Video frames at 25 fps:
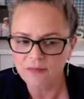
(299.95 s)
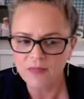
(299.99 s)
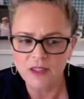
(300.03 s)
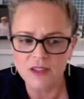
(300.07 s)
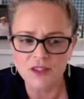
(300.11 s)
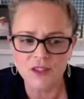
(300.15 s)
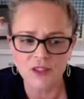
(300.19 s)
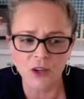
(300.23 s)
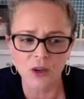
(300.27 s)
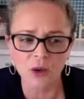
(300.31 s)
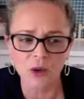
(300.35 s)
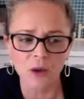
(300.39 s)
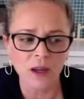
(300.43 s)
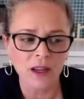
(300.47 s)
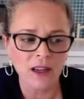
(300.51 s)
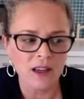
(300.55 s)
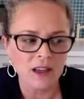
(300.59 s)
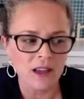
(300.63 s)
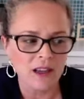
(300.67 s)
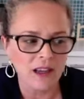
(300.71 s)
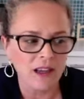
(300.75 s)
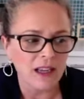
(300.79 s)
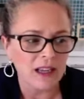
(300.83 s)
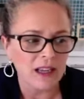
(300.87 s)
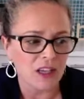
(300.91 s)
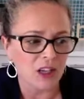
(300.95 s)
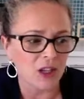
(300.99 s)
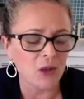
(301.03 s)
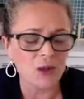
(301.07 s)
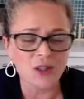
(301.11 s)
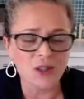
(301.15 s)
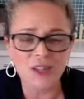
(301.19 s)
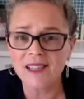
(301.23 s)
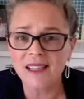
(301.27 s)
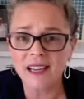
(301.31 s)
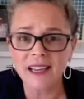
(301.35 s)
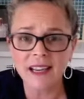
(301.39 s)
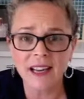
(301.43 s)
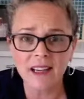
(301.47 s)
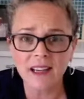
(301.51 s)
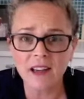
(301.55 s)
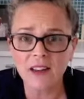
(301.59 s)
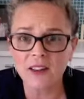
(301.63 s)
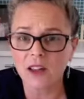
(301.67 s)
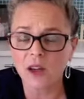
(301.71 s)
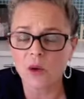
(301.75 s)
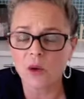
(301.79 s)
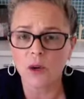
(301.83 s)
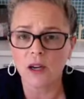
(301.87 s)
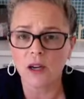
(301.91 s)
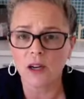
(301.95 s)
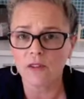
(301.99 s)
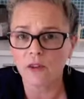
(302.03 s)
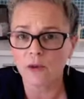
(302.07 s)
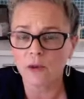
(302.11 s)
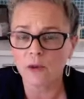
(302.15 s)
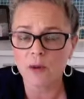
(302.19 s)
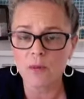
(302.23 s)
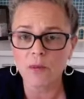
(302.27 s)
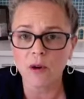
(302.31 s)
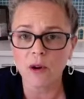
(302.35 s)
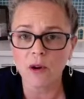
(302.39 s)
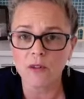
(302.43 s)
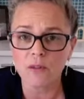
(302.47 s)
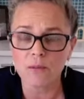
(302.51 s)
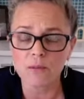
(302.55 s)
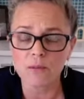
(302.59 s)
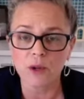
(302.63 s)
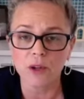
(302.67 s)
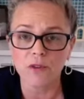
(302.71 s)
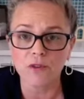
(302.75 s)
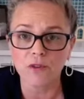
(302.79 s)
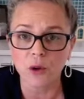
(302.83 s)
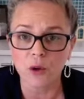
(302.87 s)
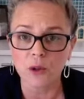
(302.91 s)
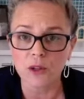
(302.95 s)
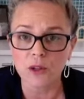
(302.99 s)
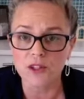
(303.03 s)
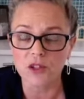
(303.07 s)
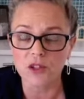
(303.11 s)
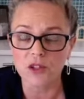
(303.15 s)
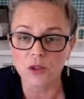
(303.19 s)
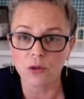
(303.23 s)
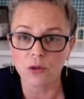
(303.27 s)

So, you know, just like anything, whatever we put focus to